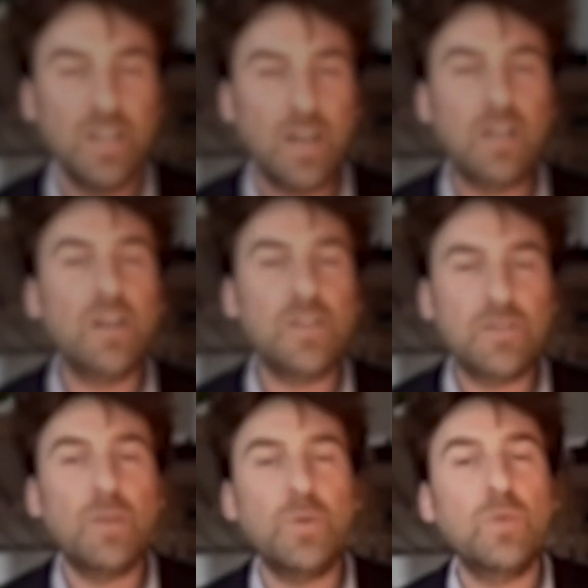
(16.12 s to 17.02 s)
I learned
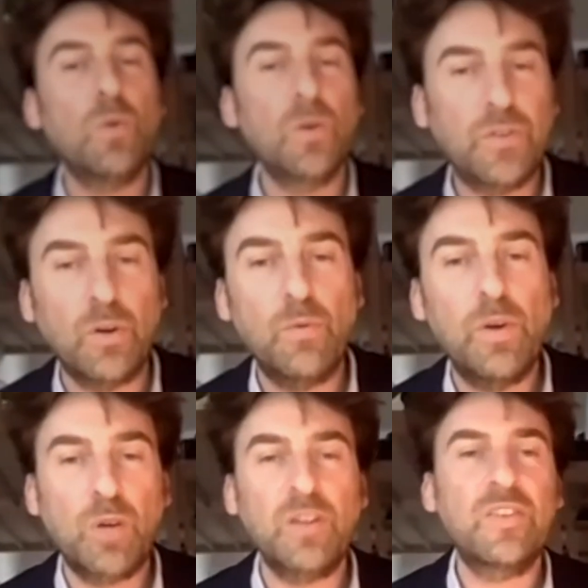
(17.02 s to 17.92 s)
Europe in Warsaw
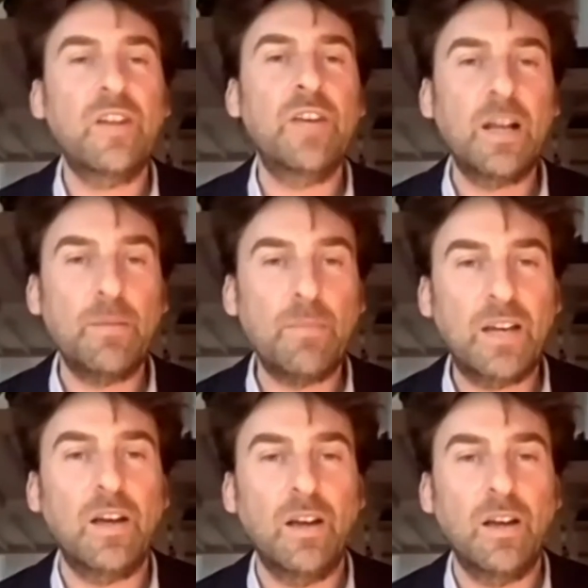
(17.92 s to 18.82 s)
with Bronislaw
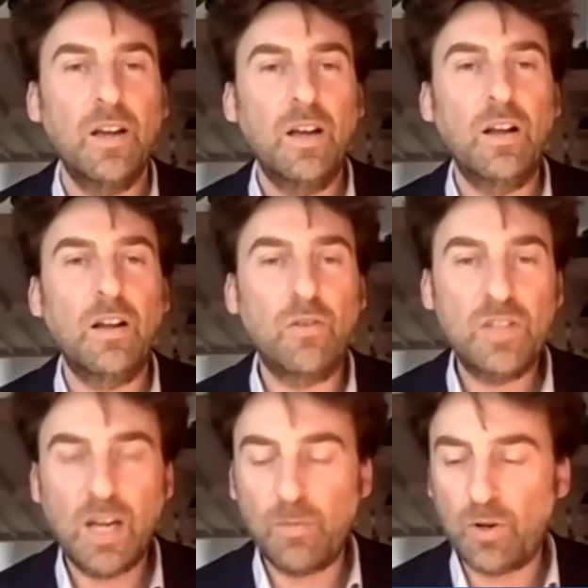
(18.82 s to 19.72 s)
Geremek a long
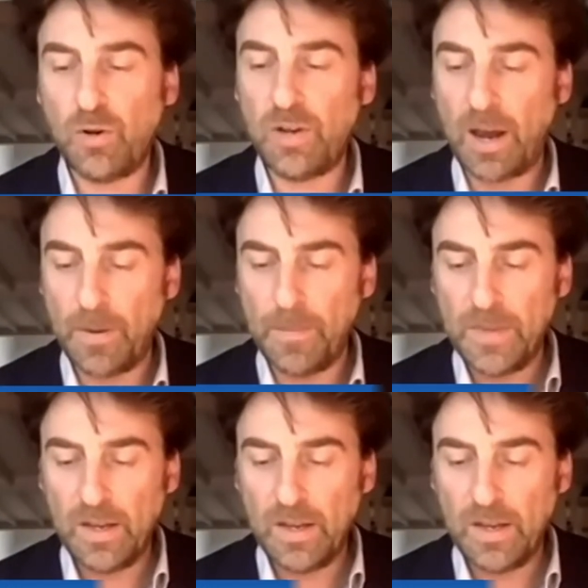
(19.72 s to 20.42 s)
time ago now.